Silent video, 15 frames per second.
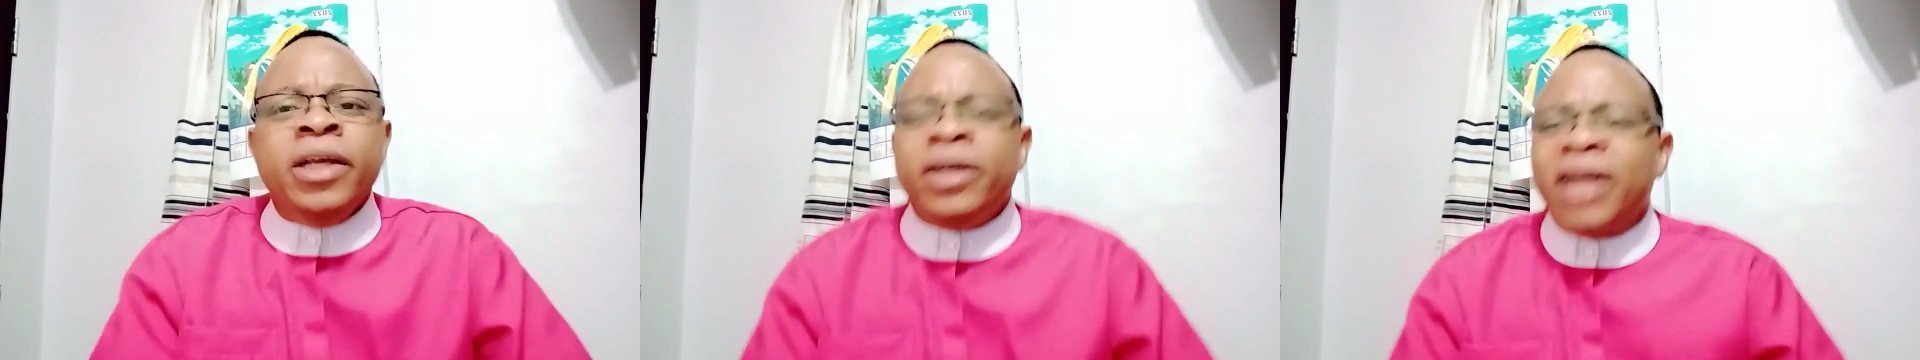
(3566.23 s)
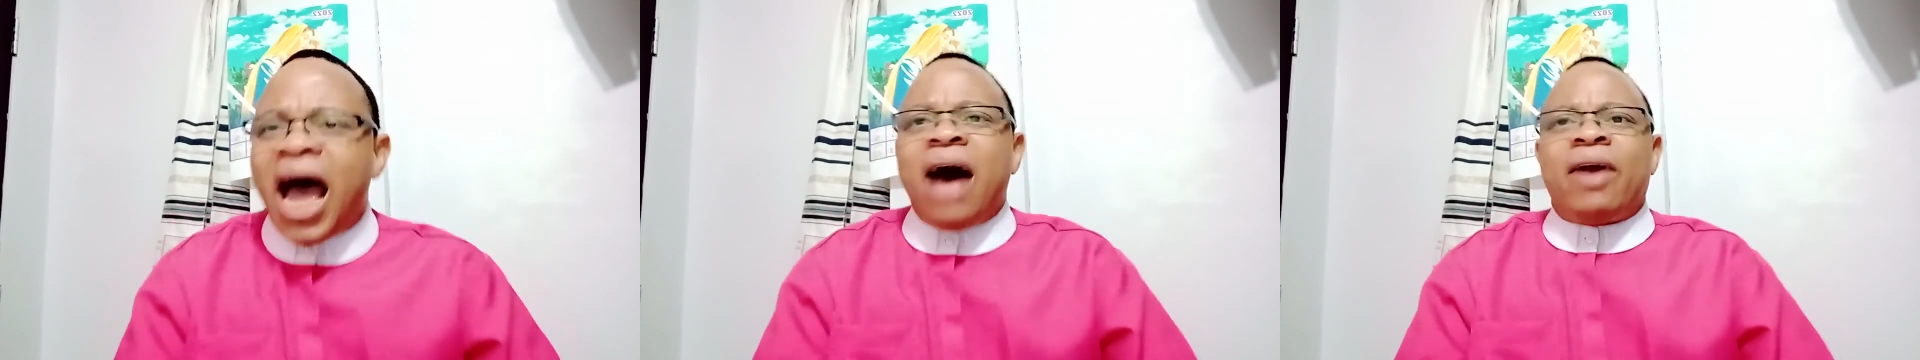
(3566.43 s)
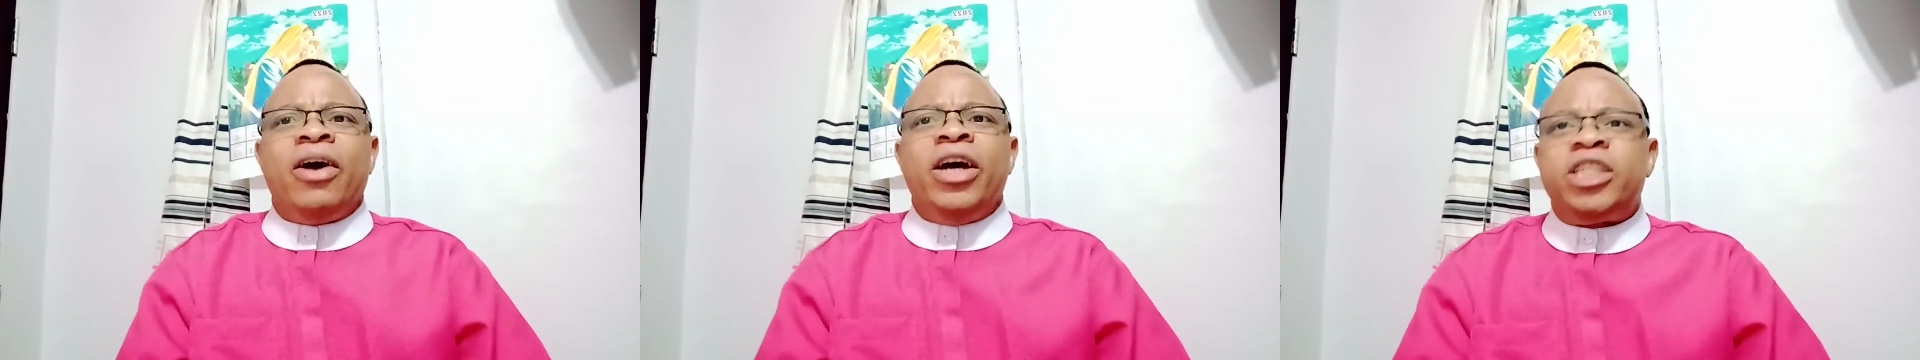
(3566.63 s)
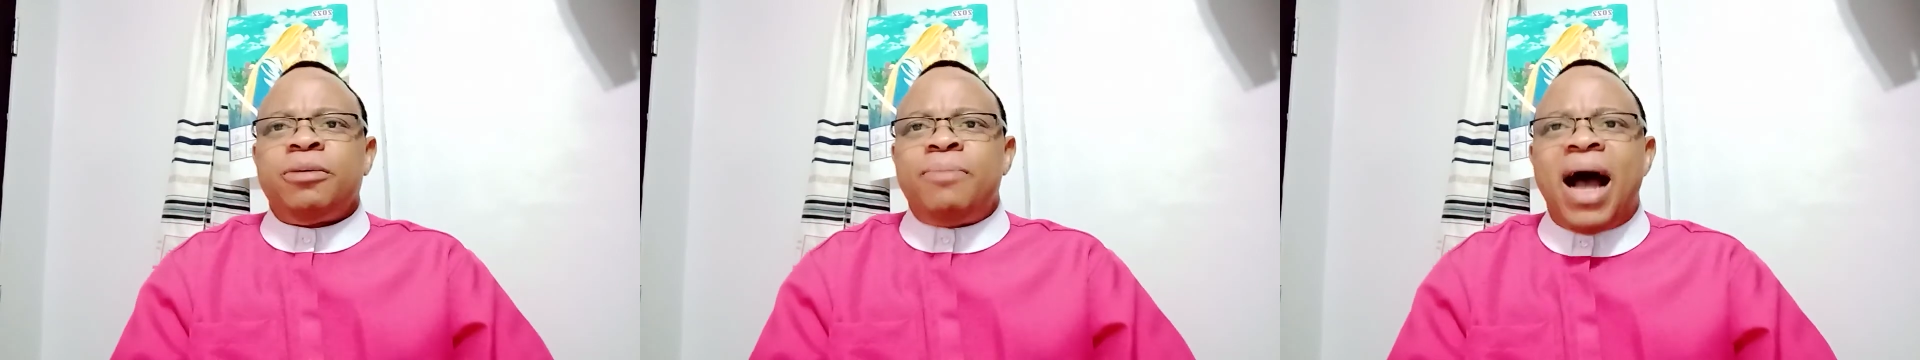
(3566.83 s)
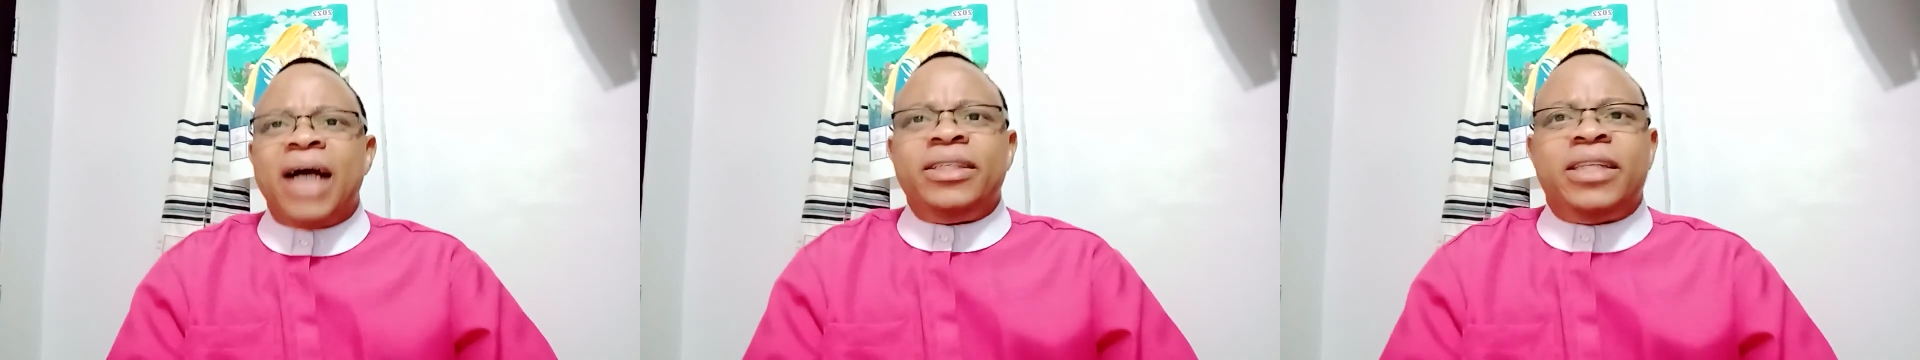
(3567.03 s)
rearrange
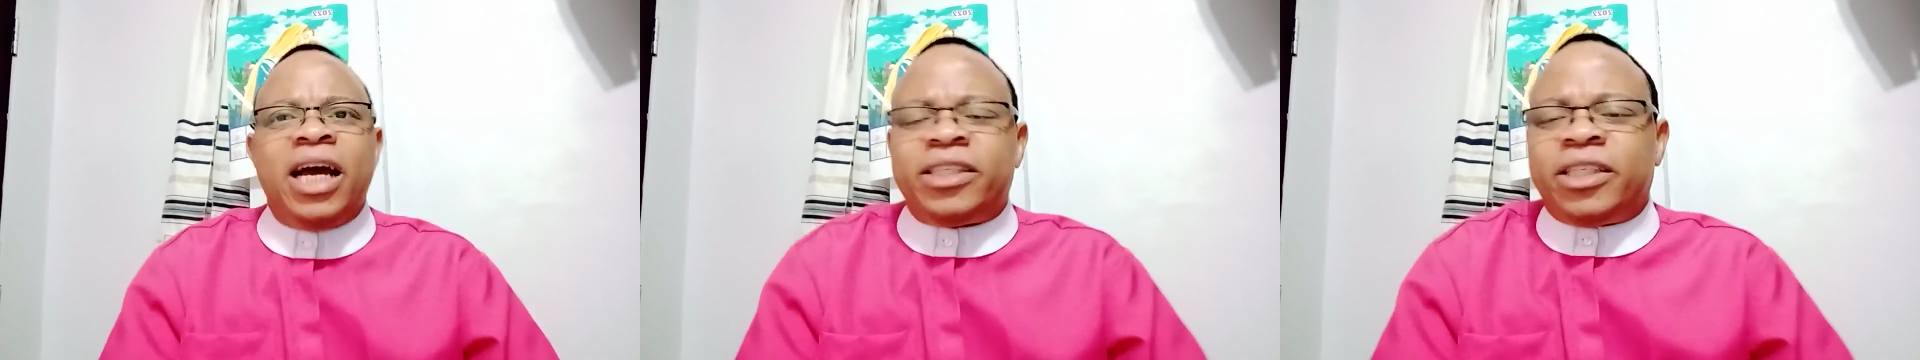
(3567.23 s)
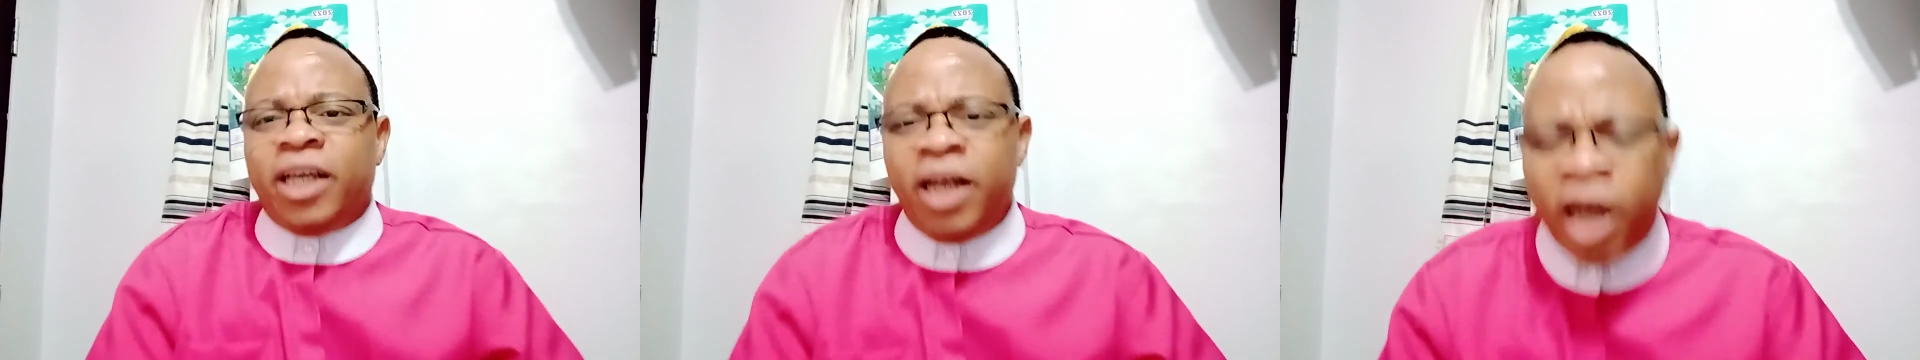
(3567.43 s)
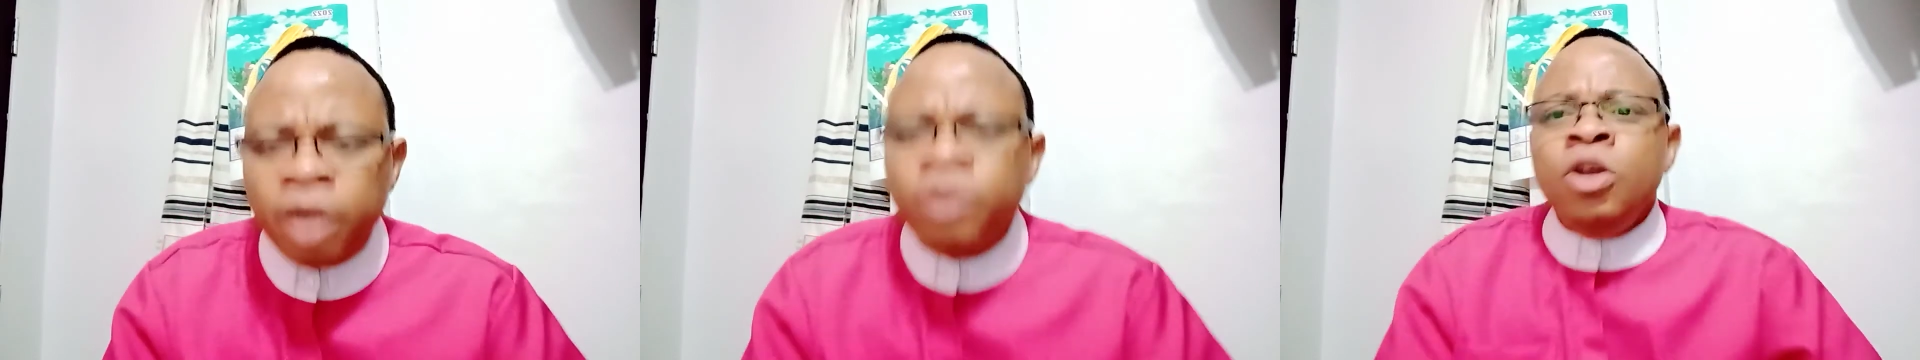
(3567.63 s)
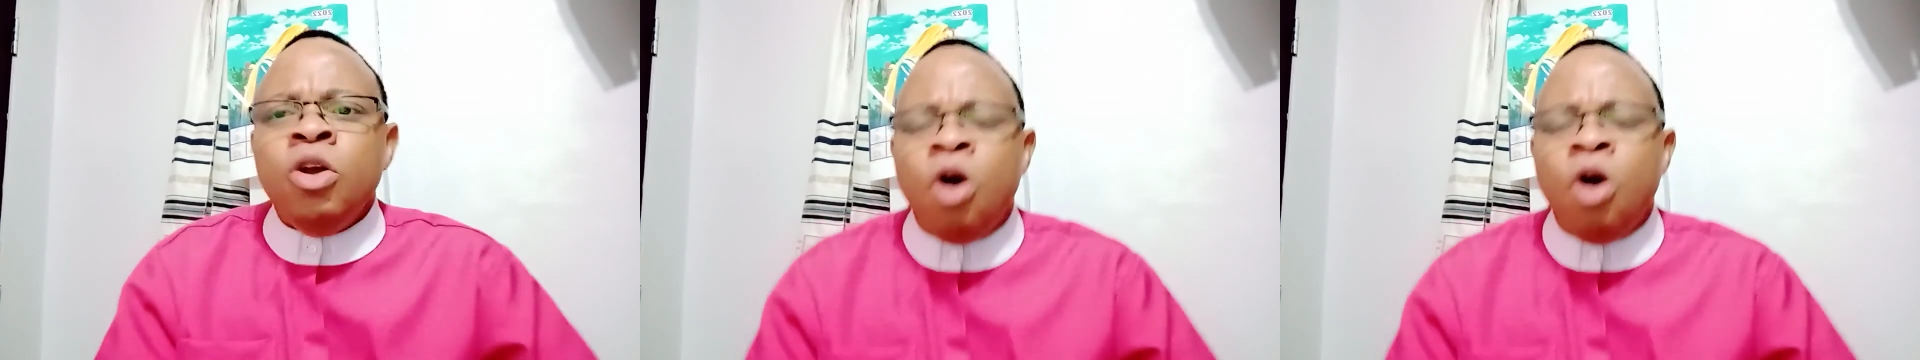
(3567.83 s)
my destiny,